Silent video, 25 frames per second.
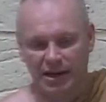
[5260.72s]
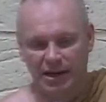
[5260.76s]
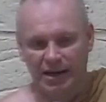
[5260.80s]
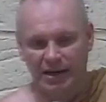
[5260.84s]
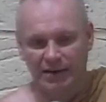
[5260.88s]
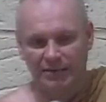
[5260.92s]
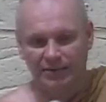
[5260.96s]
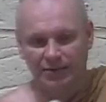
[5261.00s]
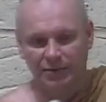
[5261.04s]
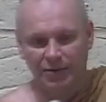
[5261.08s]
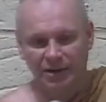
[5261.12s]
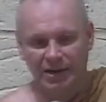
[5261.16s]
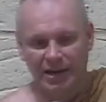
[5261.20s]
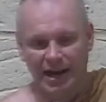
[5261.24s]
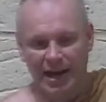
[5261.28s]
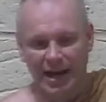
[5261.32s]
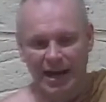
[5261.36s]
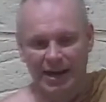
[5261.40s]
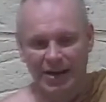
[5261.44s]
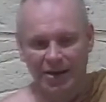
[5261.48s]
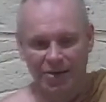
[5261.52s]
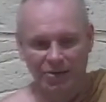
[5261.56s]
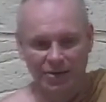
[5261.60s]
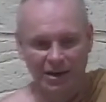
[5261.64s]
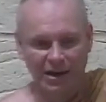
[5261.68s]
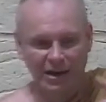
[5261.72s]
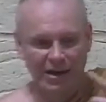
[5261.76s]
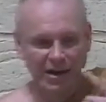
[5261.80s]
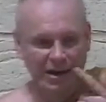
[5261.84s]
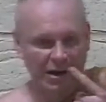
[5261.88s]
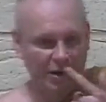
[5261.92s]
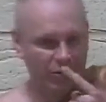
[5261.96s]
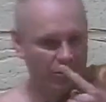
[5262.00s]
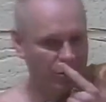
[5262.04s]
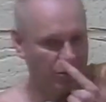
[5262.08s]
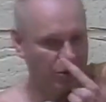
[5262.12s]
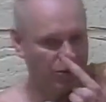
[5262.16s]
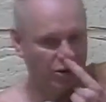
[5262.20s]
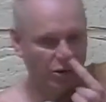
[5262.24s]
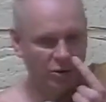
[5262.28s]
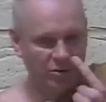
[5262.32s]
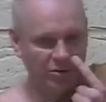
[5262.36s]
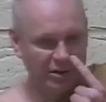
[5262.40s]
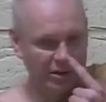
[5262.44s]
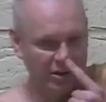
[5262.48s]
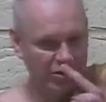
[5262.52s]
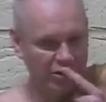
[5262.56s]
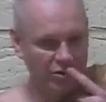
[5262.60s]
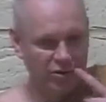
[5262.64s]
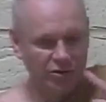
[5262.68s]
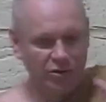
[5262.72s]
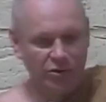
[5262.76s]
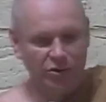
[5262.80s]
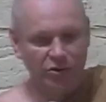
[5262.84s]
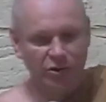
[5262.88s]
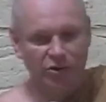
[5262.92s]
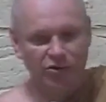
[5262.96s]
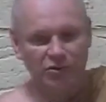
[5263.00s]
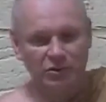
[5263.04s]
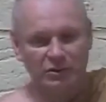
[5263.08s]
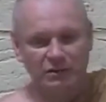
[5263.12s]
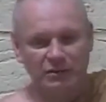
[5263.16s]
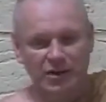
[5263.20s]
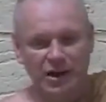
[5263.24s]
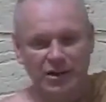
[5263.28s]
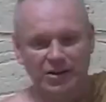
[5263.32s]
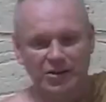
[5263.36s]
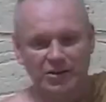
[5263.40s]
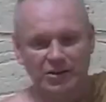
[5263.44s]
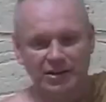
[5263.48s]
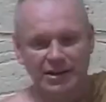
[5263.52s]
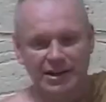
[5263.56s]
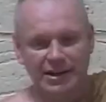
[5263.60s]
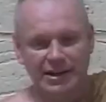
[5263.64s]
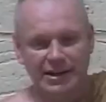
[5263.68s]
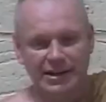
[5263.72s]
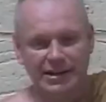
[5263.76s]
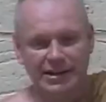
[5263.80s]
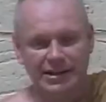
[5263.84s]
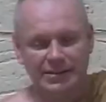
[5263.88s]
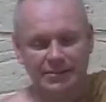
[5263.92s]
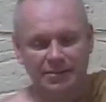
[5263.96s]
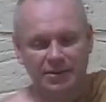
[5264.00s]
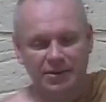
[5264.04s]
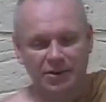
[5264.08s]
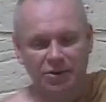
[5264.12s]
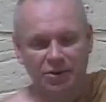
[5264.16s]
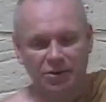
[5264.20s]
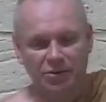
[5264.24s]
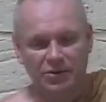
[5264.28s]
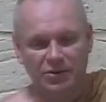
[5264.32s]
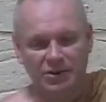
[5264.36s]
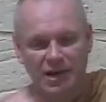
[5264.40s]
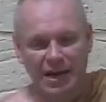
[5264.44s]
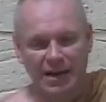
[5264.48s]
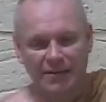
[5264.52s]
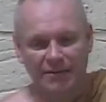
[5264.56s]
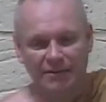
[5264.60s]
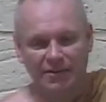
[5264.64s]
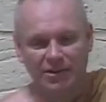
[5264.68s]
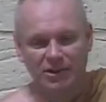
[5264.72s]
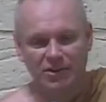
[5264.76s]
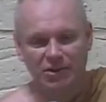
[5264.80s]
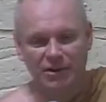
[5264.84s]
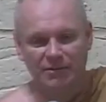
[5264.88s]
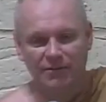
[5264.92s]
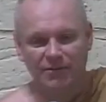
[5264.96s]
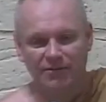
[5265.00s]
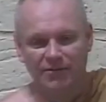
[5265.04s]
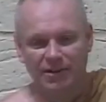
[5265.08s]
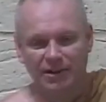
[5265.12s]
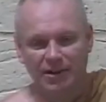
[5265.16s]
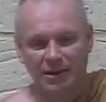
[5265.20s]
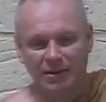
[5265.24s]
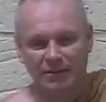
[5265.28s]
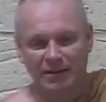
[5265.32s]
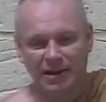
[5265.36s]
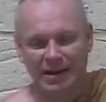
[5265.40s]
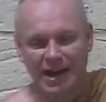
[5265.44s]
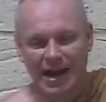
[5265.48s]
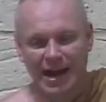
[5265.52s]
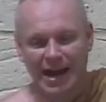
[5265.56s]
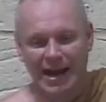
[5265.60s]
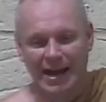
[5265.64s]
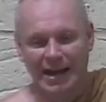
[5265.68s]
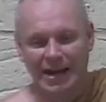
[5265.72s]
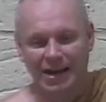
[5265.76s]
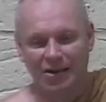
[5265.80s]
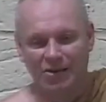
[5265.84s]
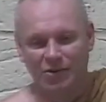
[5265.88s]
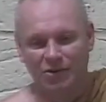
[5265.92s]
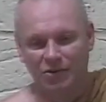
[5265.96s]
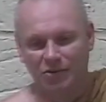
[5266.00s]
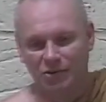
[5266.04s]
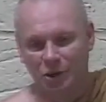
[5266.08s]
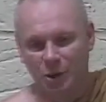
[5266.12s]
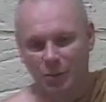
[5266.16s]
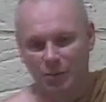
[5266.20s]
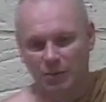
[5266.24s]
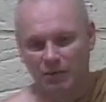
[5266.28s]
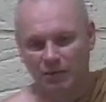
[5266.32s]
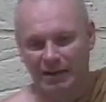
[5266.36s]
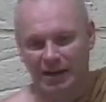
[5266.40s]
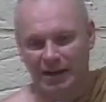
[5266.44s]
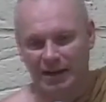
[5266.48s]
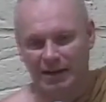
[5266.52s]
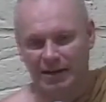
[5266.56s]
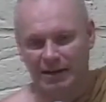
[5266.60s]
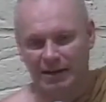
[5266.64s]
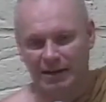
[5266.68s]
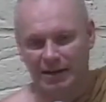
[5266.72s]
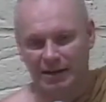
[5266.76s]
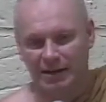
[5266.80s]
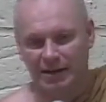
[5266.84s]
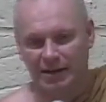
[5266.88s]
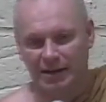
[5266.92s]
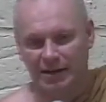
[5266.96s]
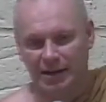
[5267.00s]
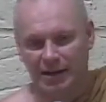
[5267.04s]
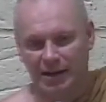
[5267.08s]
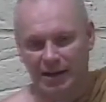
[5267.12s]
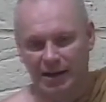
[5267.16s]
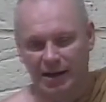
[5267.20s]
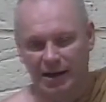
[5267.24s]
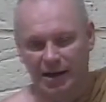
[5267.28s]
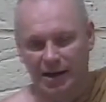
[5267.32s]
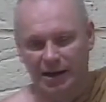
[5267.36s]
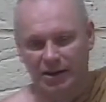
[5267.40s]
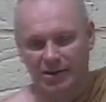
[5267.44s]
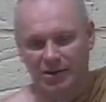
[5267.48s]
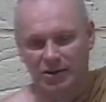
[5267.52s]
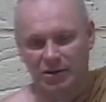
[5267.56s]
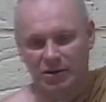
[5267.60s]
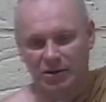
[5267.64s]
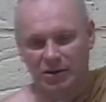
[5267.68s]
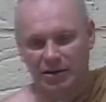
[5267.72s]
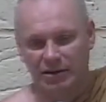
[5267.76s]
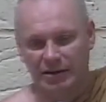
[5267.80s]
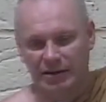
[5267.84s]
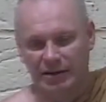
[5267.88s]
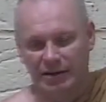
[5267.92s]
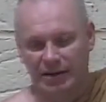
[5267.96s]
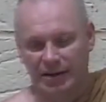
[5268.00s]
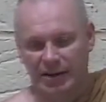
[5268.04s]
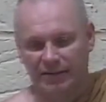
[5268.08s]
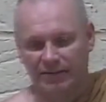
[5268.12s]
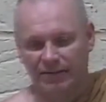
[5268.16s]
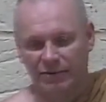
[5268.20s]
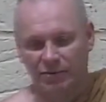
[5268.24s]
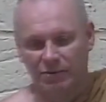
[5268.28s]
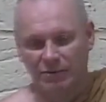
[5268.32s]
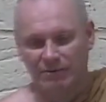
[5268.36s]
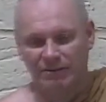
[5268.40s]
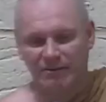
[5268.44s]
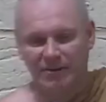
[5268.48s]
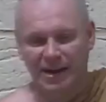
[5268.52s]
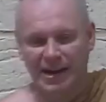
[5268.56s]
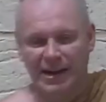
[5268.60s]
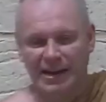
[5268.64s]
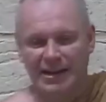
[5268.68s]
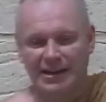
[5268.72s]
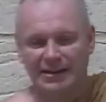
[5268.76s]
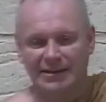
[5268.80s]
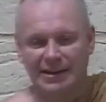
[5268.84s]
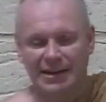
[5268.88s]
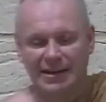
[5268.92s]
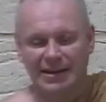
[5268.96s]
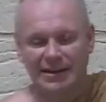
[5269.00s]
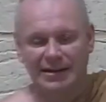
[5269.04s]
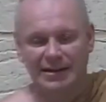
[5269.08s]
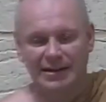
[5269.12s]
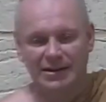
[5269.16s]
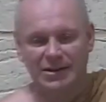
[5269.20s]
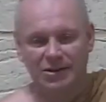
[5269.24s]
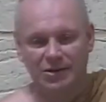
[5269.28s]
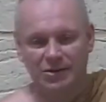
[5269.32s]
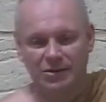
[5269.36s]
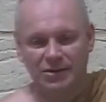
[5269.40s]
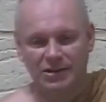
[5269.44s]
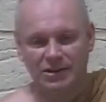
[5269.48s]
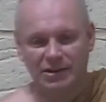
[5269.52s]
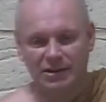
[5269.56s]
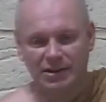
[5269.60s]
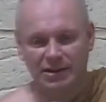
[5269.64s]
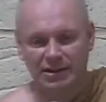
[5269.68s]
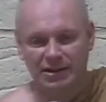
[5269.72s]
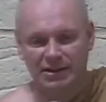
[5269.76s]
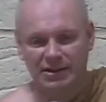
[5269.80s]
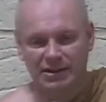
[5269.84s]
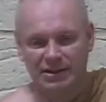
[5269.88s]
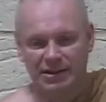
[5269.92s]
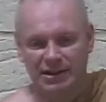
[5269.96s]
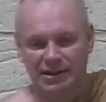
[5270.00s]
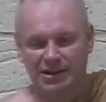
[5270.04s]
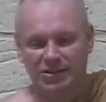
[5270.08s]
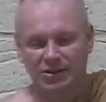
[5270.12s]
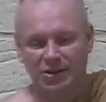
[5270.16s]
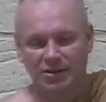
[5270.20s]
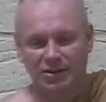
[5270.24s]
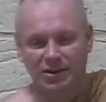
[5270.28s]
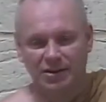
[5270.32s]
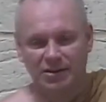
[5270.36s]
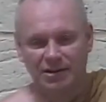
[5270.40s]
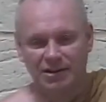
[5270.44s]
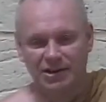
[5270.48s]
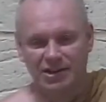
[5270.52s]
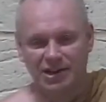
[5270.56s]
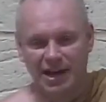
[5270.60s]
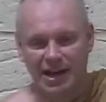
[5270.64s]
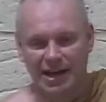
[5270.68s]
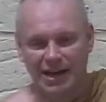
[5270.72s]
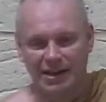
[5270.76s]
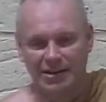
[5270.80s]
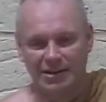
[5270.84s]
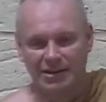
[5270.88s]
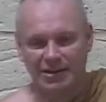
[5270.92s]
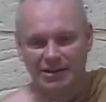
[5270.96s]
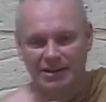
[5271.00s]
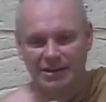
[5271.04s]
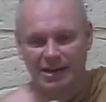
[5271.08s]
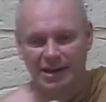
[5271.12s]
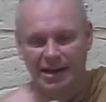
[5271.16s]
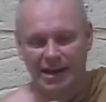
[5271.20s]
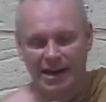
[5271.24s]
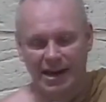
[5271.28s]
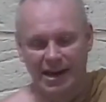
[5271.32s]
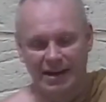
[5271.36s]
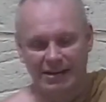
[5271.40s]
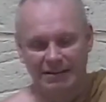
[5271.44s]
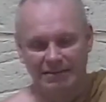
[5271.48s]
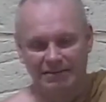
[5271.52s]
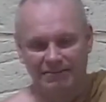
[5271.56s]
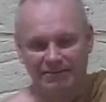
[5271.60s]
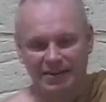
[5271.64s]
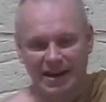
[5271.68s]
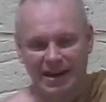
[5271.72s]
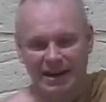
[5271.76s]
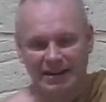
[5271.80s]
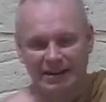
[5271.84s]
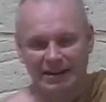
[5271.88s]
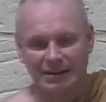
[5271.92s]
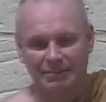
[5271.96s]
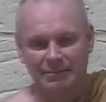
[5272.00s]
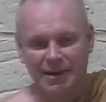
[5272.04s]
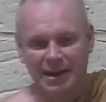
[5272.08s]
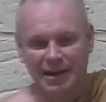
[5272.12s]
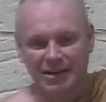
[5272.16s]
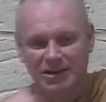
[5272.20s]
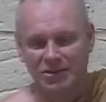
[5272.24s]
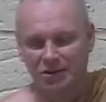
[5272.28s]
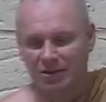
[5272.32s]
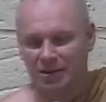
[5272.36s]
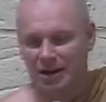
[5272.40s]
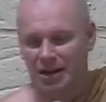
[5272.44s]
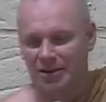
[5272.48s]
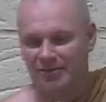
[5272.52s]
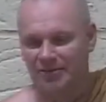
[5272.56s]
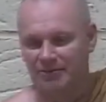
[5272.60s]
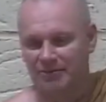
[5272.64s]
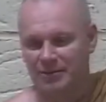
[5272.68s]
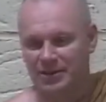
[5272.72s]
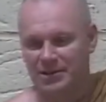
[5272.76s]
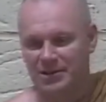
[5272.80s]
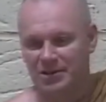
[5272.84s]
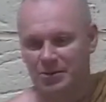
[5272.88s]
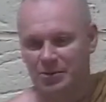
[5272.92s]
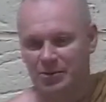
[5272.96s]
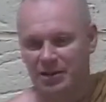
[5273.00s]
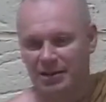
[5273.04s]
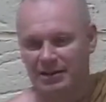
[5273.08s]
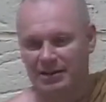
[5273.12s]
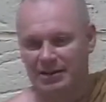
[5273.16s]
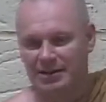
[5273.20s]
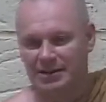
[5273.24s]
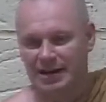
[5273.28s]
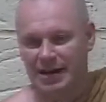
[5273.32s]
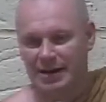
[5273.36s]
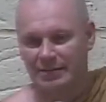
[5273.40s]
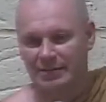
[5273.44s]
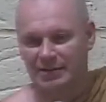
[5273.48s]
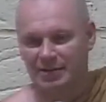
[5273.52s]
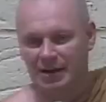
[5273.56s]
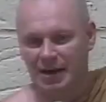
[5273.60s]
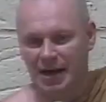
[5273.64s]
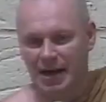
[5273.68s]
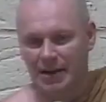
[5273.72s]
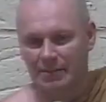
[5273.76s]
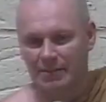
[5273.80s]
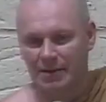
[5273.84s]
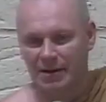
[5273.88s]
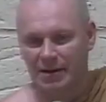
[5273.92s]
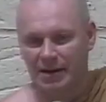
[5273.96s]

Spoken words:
If you get angry, not only don't you find your keys, but you also have the suffering of that anger on top of that. So if you reflect that it is useless, it's not going to change, and in fact it makes your life miserable at the same time,